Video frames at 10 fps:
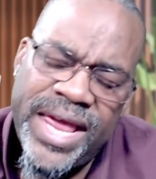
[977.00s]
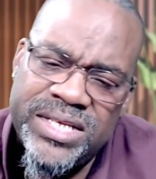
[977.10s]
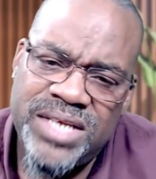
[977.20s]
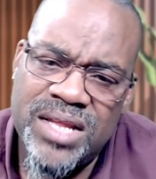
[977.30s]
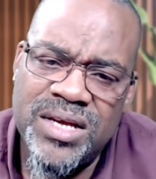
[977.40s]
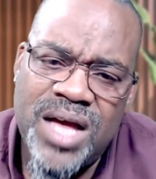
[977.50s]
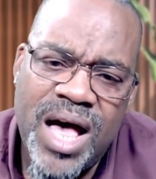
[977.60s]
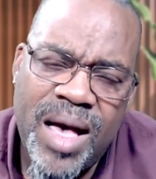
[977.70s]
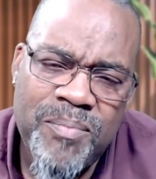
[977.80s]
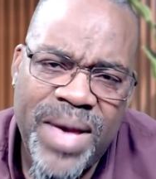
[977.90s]
And
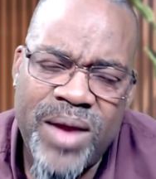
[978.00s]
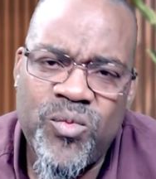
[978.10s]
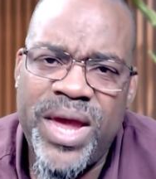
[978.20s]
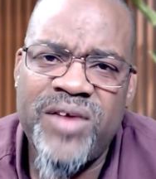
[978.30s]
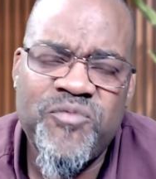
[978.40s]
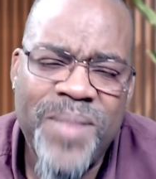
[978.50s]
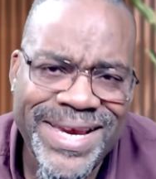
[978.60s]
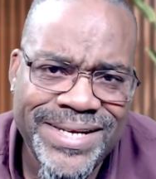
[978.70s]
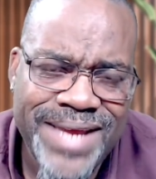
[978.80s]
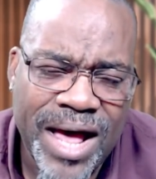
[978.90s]
telecom, by way of
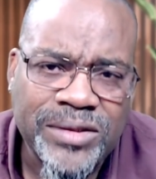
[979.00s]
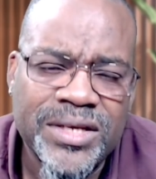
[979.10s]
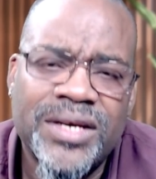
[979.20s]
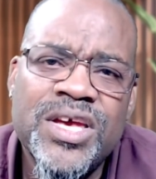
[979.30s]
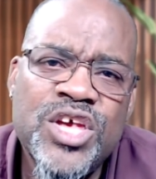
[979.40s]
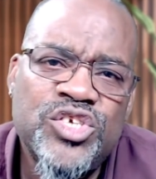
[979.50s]
my delta,